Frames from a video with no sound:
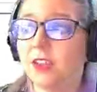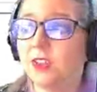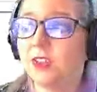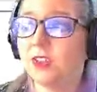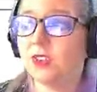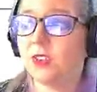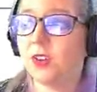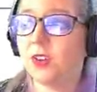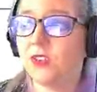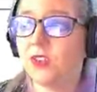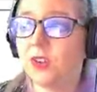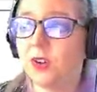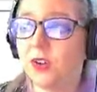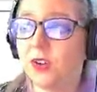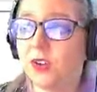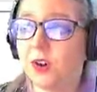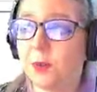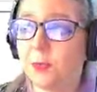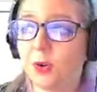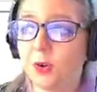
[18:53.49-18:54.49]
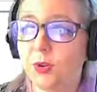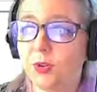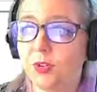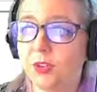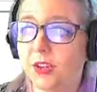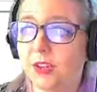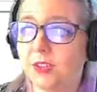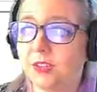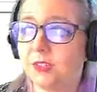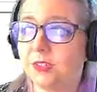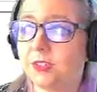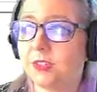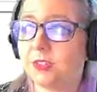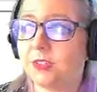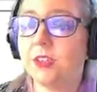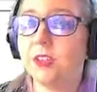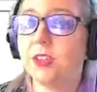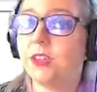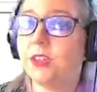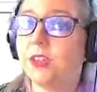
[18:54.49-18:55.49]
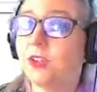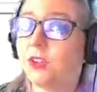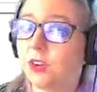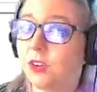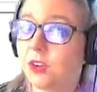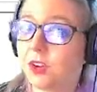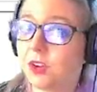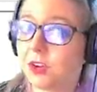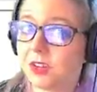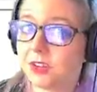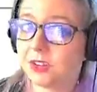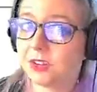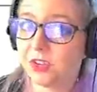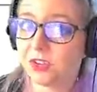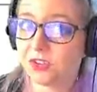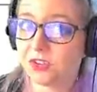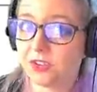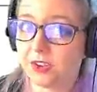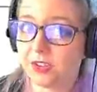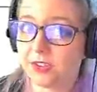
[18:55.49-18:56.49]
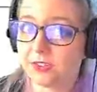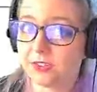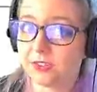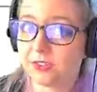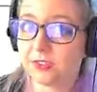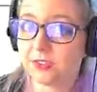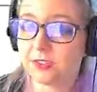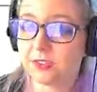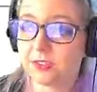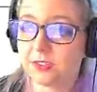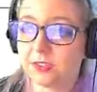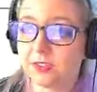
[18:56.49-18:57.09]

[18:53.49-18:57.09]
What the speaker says: So if you know your protons, you know your electrons.